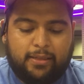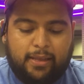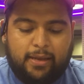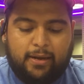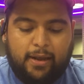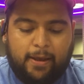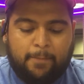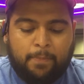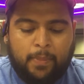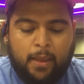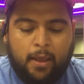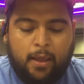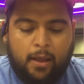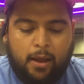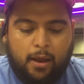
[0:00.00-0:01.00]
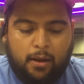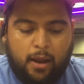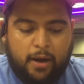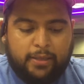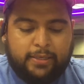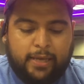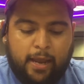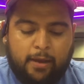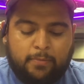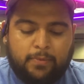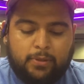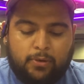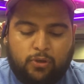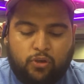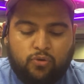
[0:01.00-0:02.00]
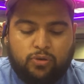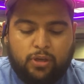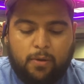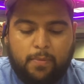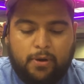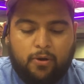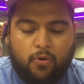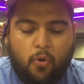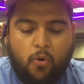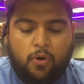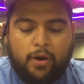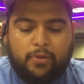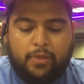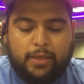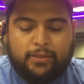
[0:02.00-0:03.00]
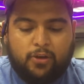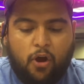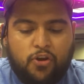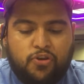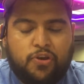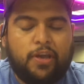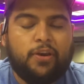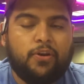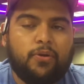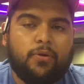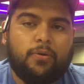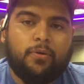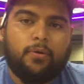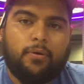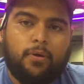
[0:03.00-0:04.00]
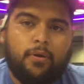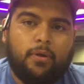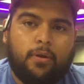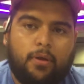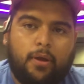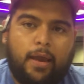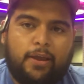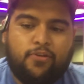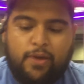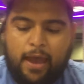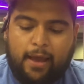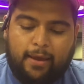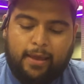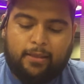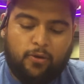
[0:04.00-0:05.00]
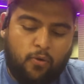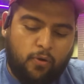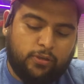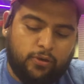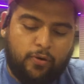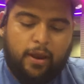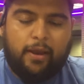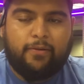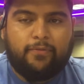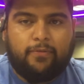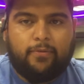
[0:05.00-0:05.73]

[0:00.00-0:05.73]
And then like a lot of times you summon a core and that's all you can do, and you can't get the core to grave.